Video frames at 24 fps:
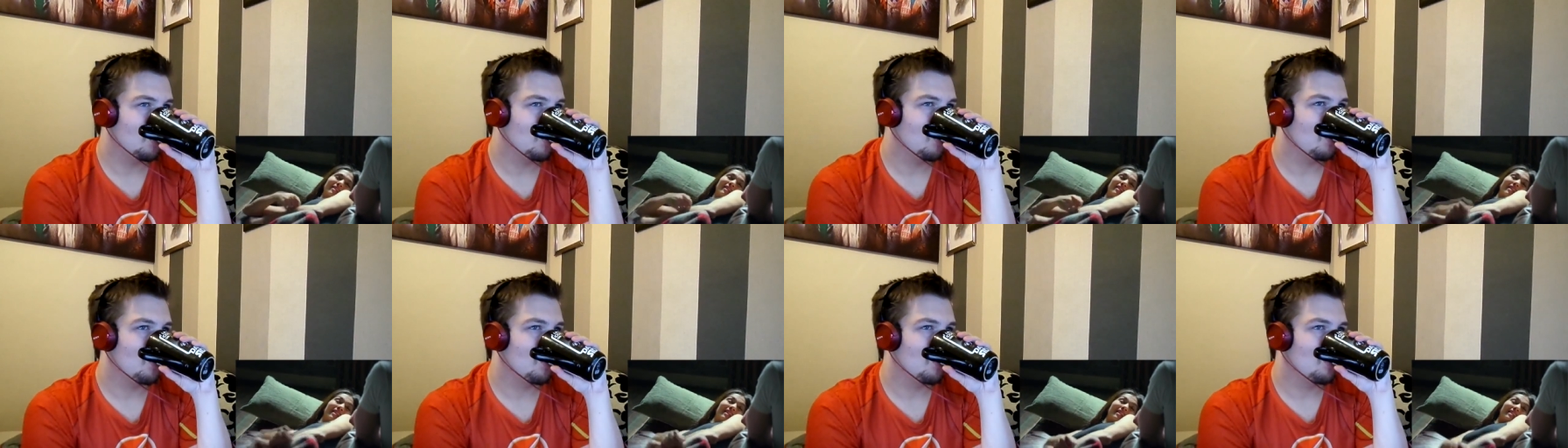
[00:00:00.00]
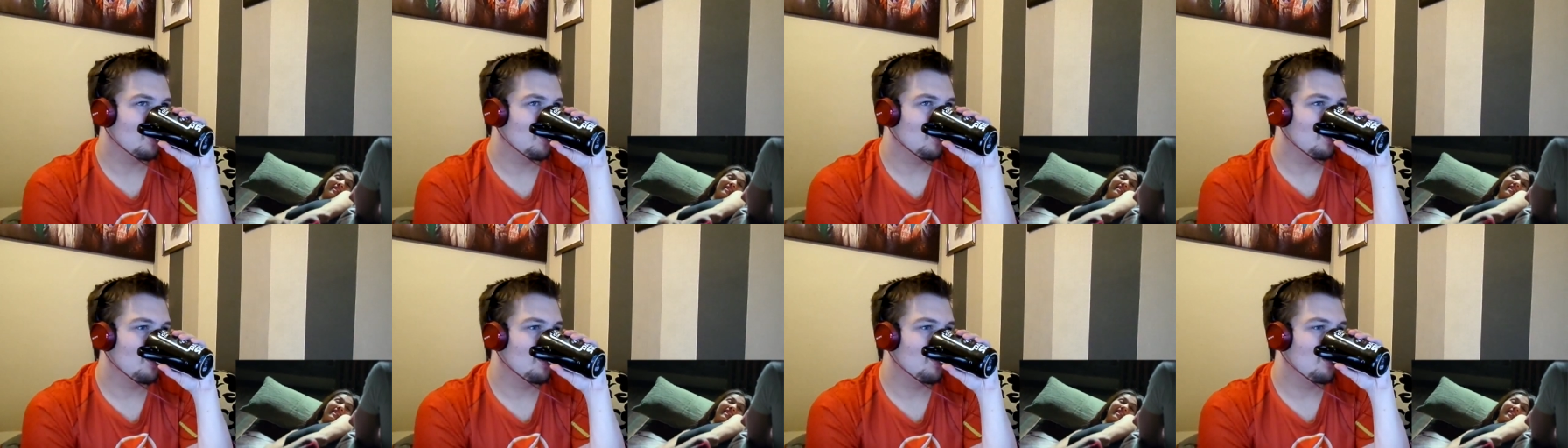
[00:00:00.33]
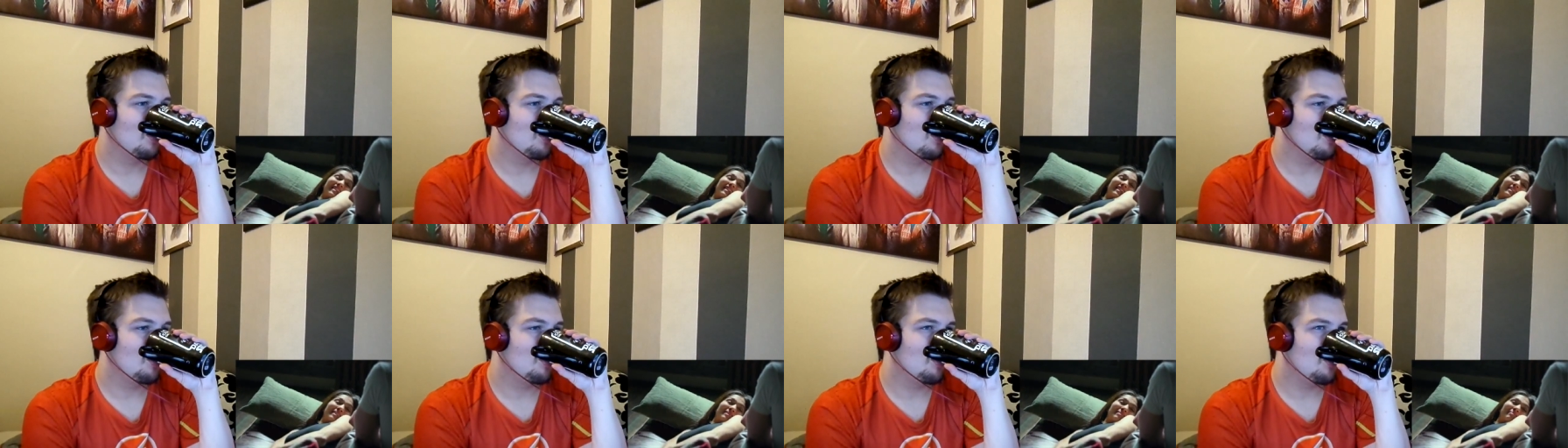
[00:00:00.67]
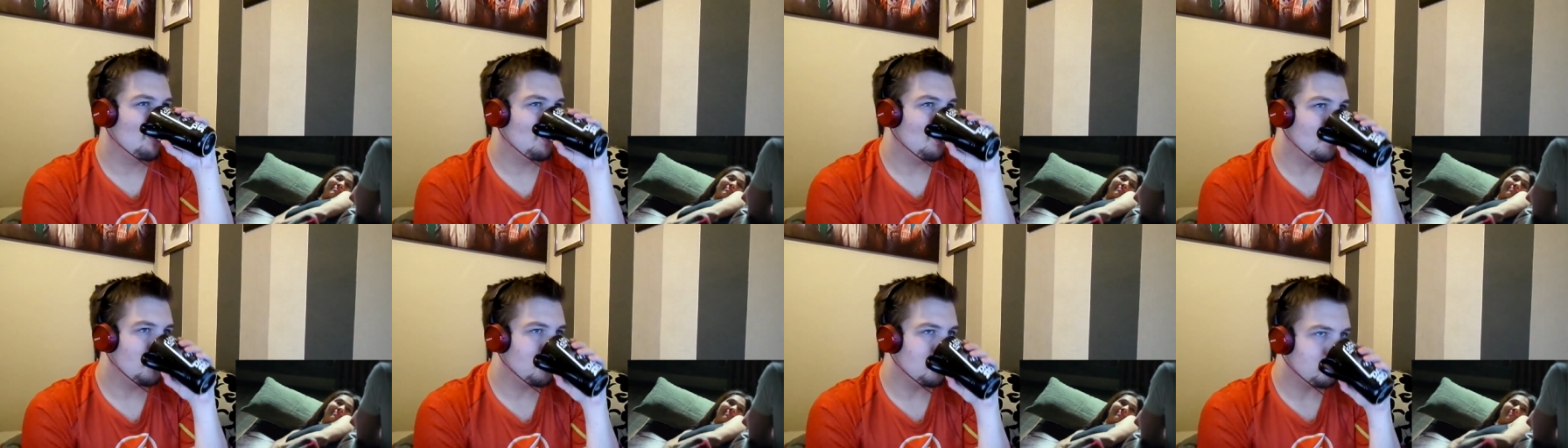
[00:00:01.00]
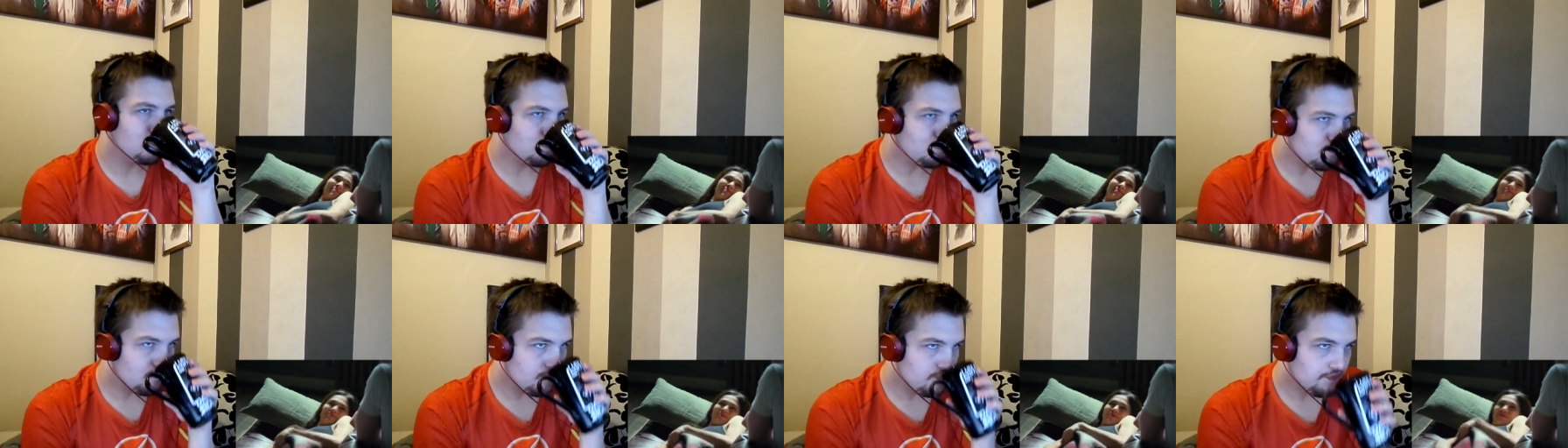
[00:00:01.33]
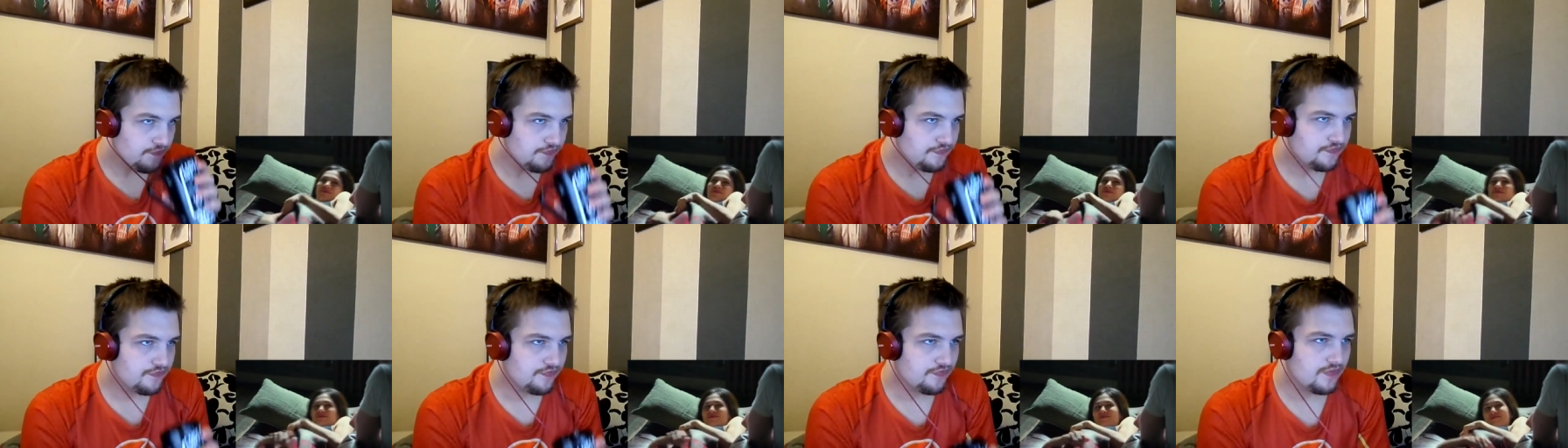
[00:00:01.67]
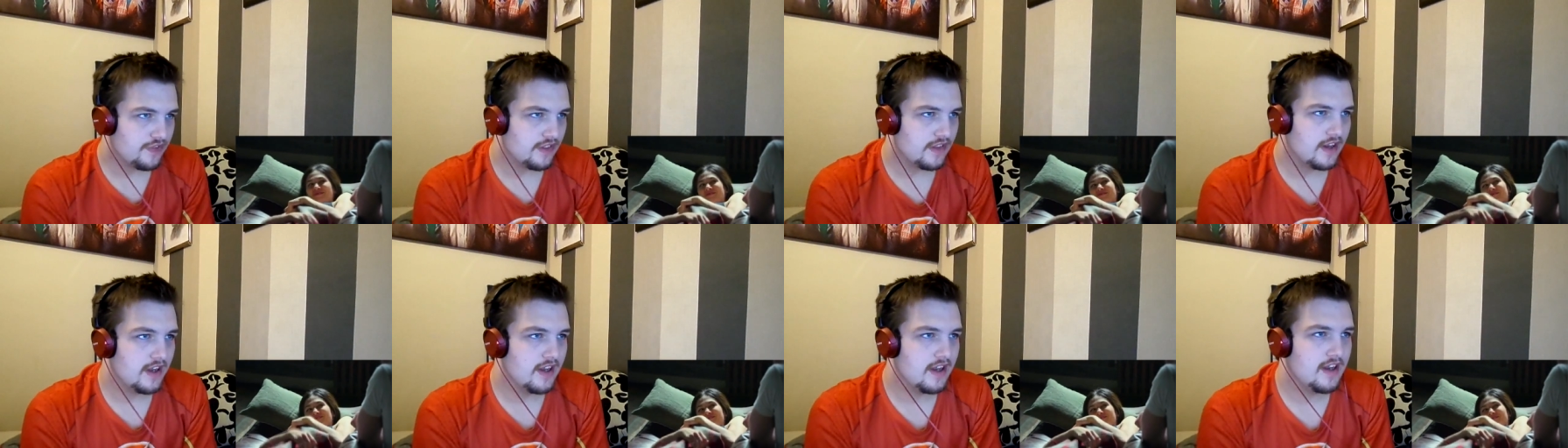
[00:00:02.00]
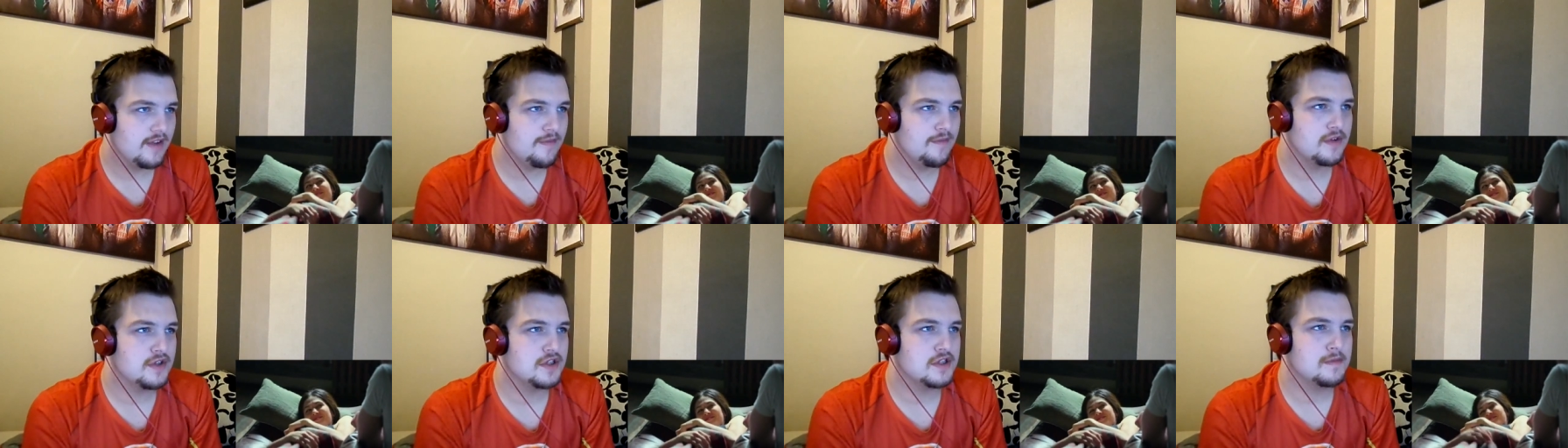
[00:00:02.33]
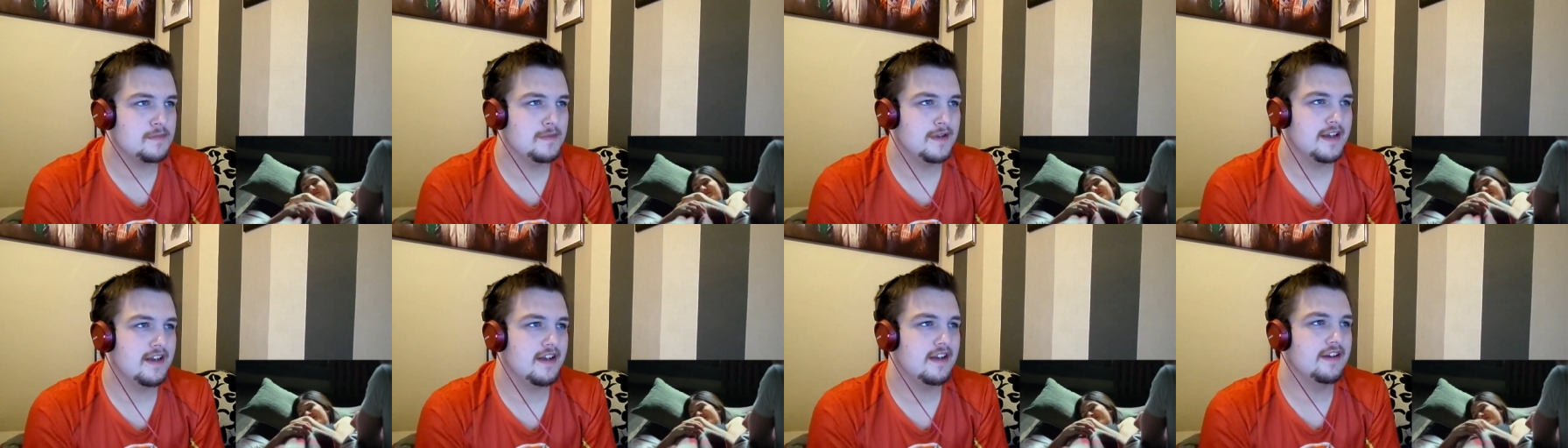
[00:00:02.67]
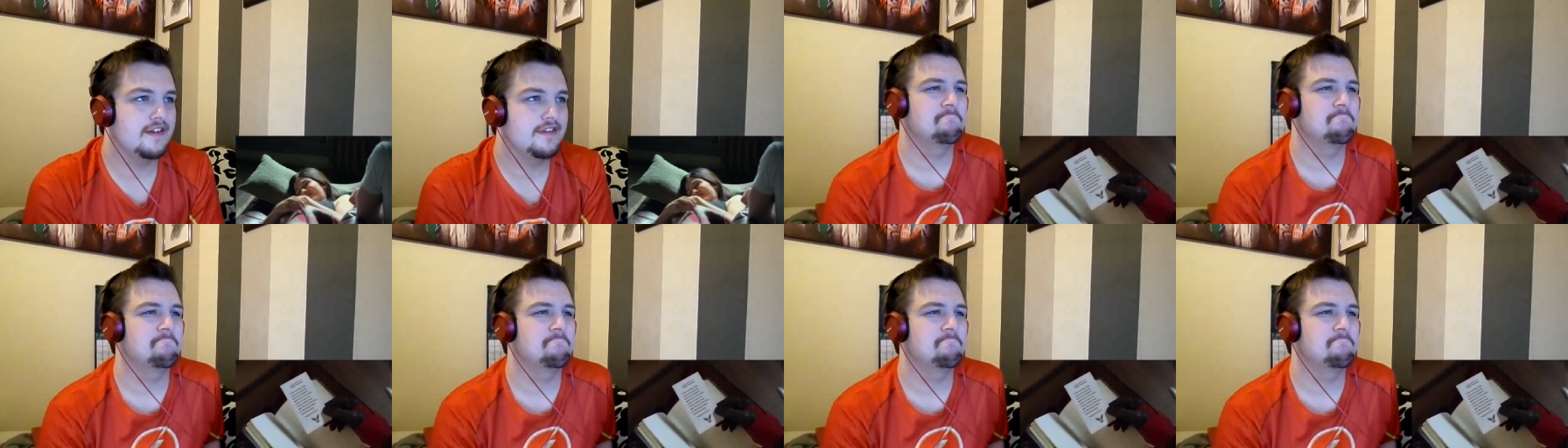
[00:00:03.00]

Yes, I am. It must be.